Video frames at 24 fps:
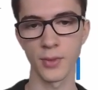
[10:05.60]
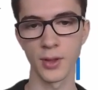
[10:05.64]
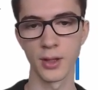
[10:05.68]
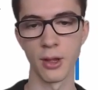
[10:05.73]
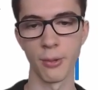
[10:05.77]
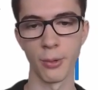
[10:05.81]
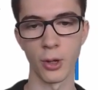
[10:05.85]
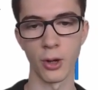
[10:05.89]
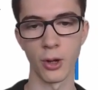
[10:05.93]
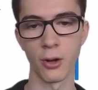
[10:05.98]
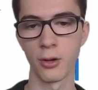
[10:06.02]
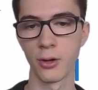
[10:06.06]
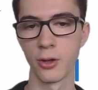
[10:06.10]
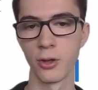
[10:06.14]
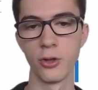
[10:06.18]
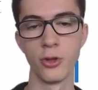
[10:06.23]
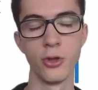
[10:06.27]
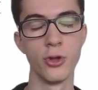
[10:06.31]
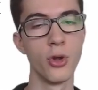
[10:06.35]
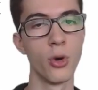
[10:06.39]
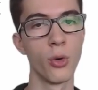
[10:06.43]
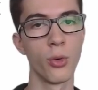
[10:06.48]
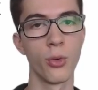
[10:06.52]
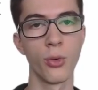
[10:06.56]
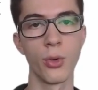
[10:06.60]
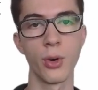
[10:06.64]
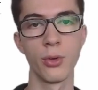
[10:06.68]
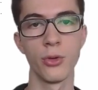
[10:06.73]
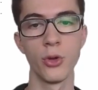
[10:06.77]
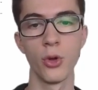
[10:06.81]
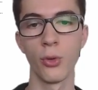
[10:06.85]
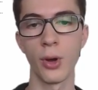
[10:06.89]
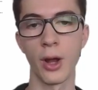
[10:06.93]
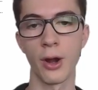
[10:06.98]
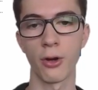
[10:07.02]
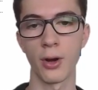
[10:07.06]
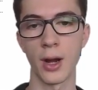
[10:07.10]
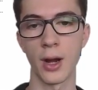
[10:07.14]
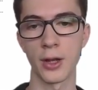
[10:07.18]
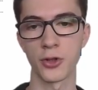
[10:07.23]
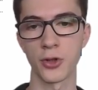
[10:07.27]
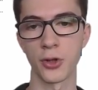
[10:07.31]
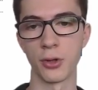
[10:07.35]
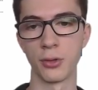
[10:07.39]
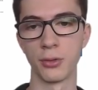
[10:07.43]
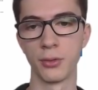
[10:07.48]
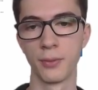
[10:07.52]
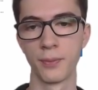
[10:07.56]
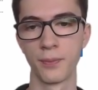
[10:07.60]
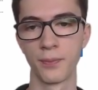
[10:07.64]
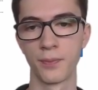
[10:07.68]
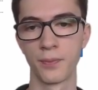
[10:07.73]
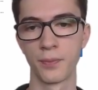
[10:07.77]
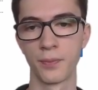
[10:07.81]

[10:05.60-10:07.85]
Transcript: Here we are. No error at all.